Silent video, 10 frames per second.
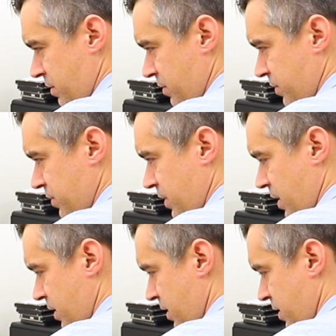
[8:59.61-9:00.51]

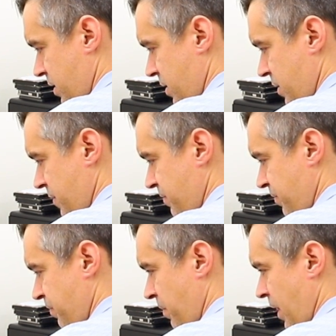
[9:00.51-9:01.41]
select that guy.
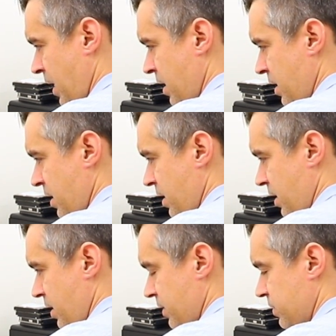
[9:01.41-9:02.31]

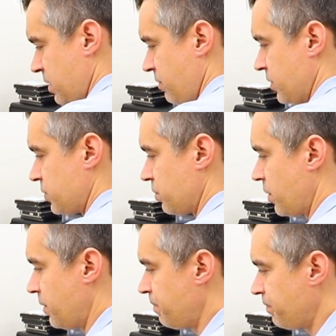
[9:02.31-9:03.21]
And let's give this a
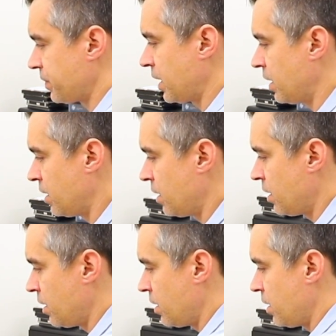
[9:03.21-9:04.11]
run.
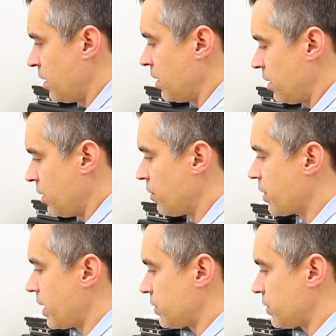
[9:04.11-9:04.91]
Okay,